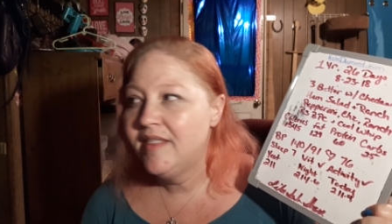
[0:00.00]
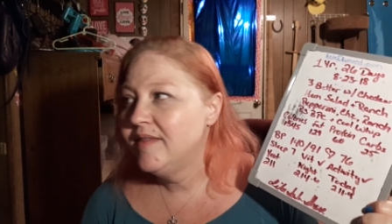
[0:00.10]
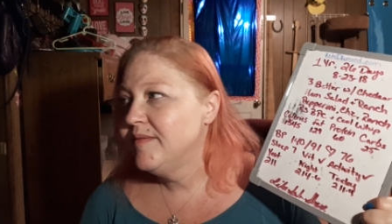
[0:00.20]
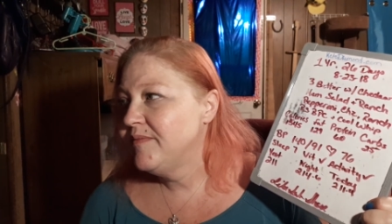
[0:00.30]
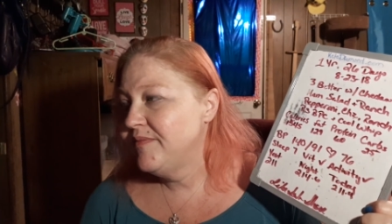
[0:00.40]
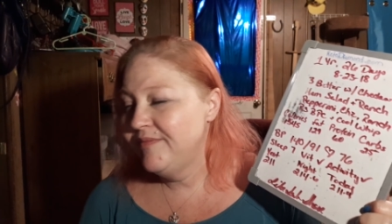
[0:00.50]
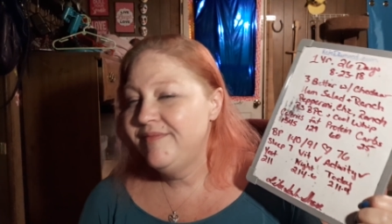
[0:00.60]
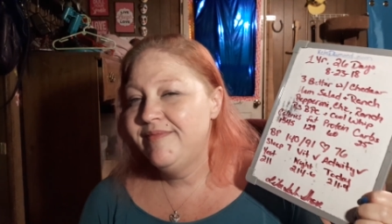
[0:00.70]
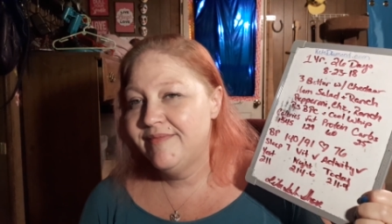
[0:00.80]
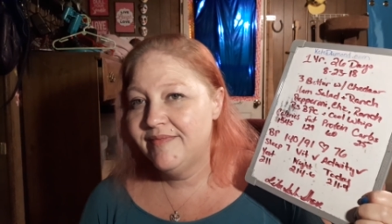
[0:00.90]
I know, but
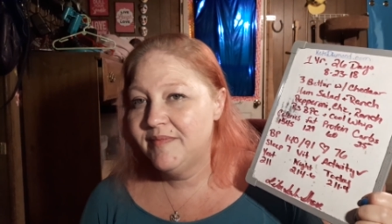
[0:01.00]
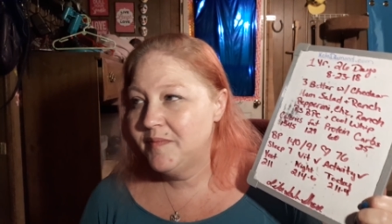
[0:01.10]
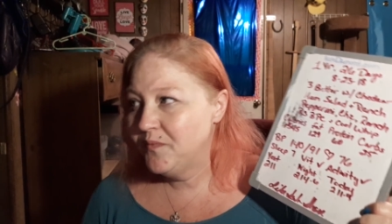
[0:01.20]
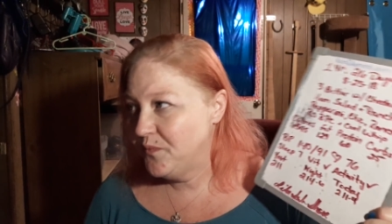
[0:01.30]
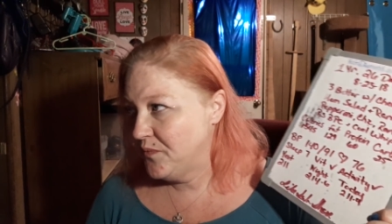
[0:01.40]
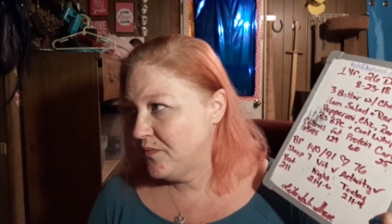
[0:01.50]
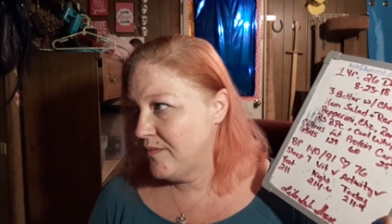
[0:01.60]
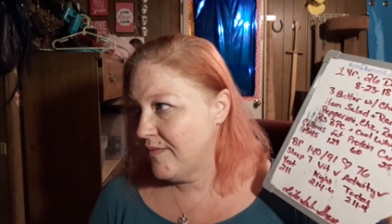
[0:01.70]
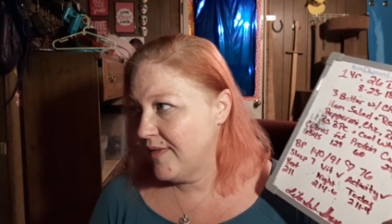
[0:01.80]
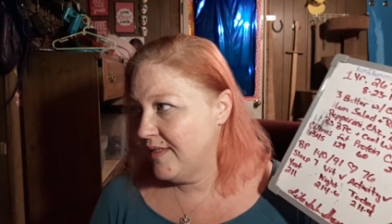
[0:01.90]
they are they were Dollar Tree,
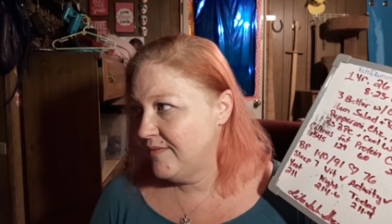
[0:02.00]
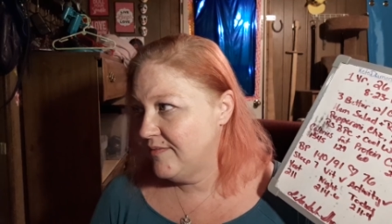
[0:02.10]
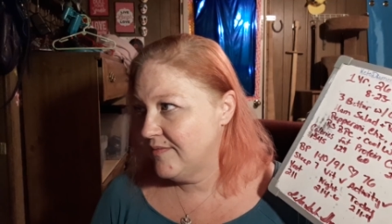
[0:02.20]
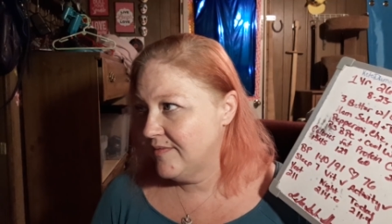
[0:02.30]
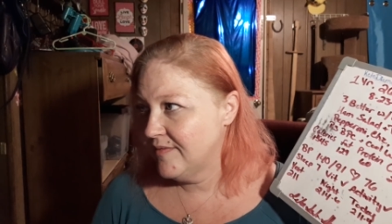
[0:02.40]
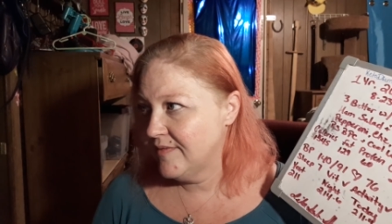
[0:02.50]
so I mean, they were a dollar.